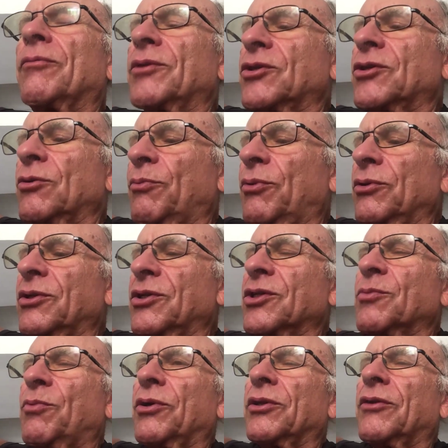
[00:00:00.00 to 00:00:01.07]
Mr. Putin's
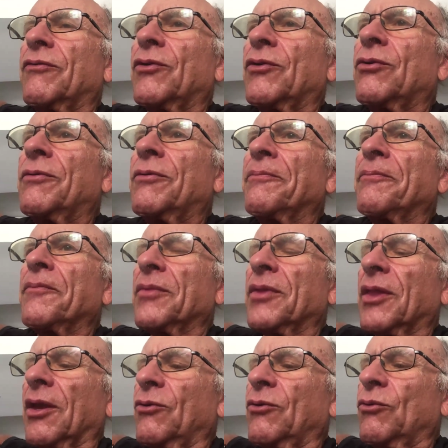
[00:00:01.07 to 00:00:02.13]
point of view,
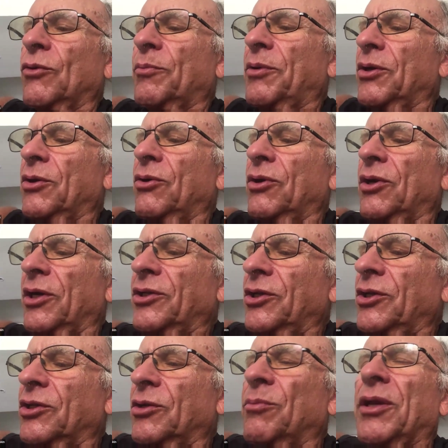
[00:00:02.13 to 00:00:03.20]
it would be a good
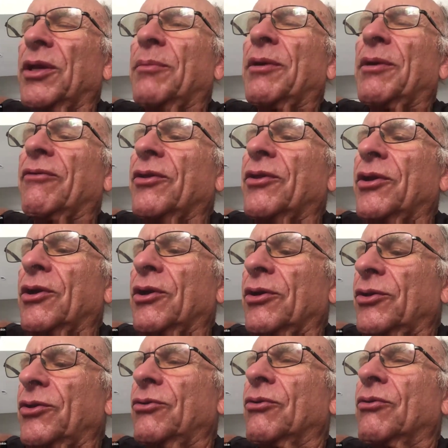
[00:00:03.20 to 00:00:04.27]
idea to blame everything on
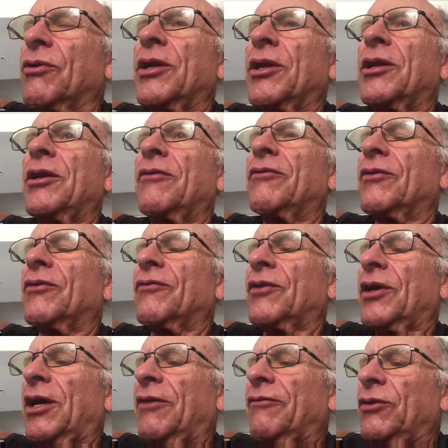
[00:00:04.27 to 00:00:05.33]
the Ukraine, even if
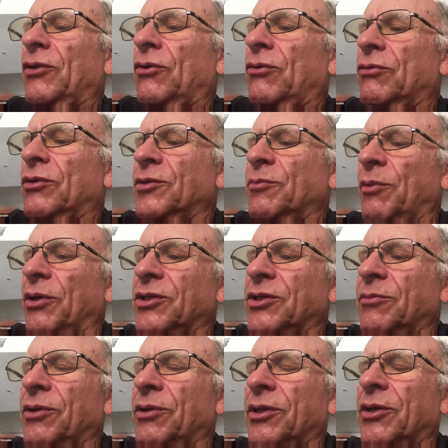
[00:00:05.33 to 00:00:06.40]
they have no
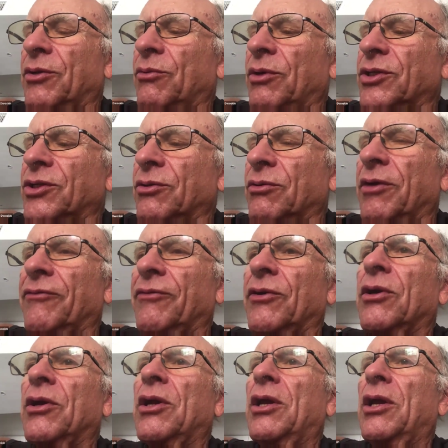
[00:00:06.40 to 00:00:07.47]
responsibility
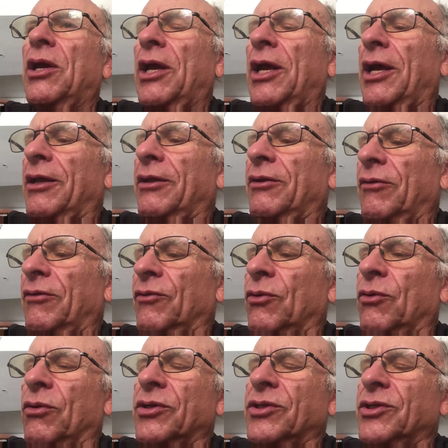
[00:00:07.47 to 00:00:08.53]
whatsoever. And of
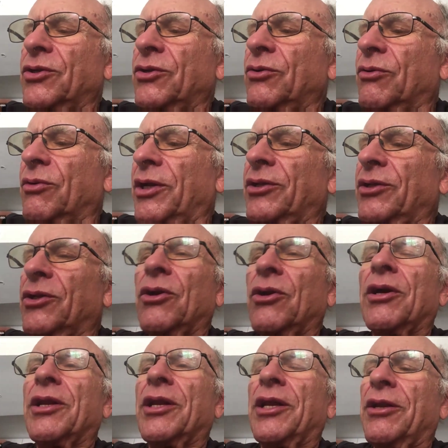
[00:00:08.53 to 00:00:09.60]
course, the Ukraine
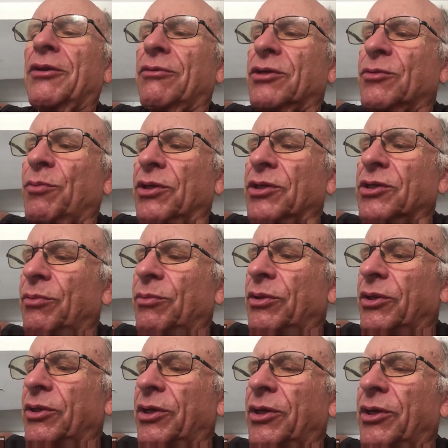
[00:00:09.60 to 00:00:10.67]
denied any
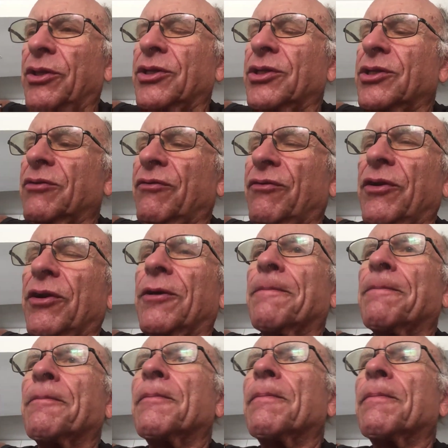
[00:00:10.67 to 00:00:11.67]
responsibility in this affair.